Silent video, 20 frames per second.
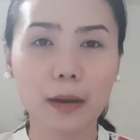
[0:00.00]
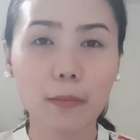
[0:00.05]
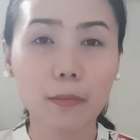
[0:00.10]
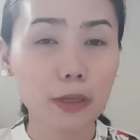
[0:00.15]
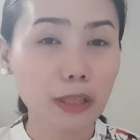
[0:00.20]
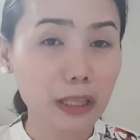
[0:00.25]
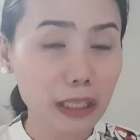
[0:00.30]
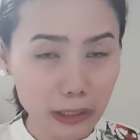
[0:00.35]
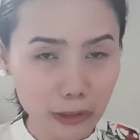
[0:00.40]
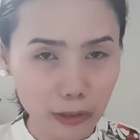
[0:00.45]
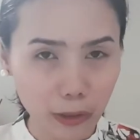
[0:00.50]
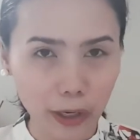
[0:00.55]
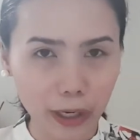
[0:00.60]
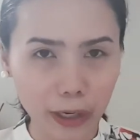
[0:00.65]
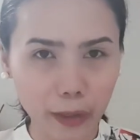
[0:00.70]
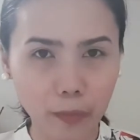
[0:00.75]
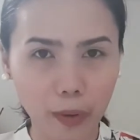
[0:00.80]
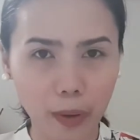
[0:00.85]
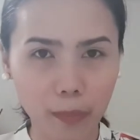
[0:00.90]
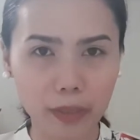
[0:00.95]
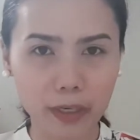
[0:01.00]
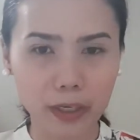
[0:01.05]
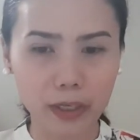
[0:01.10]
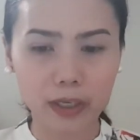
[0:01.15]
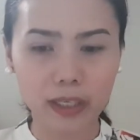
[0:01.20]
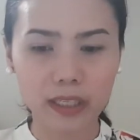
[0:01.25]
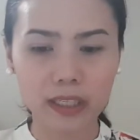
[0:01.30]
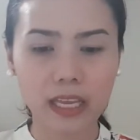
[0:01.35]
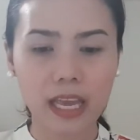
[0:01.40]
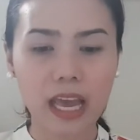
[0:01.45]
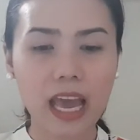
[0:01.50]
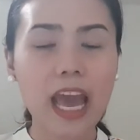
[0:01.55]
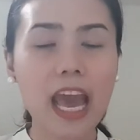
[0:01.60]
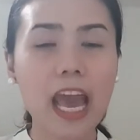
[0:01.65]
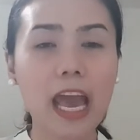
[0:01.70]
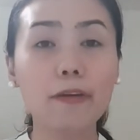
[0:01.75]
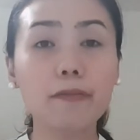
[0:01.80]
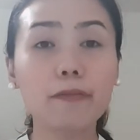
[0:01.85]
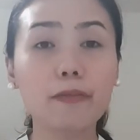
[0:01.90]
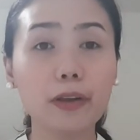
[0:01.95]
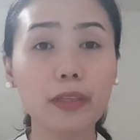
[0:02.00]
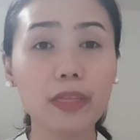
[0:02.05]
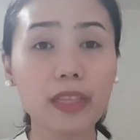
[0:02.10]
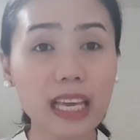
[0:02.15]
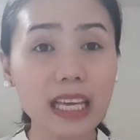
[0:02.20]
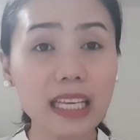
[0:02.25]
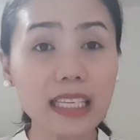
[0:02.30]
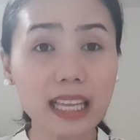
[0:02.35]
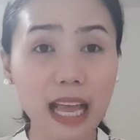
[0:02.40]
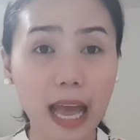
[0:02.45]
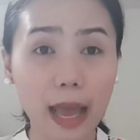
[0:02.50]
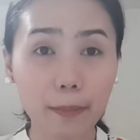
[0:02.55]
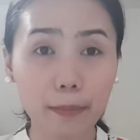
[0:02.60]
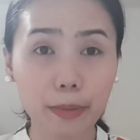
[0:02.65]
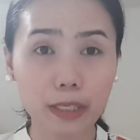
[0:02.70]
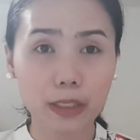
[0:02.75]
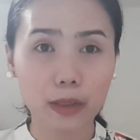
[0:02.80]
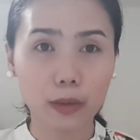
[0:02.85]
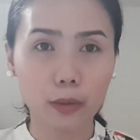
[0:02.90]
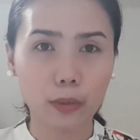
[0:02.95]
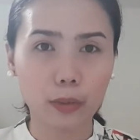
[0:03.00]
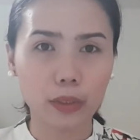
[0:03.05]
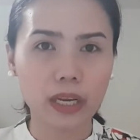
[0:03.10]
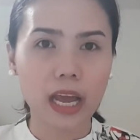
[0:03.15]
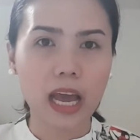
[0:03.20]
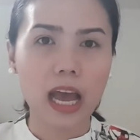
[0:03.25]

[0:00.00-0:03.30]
Montessori webinars. And for this episode,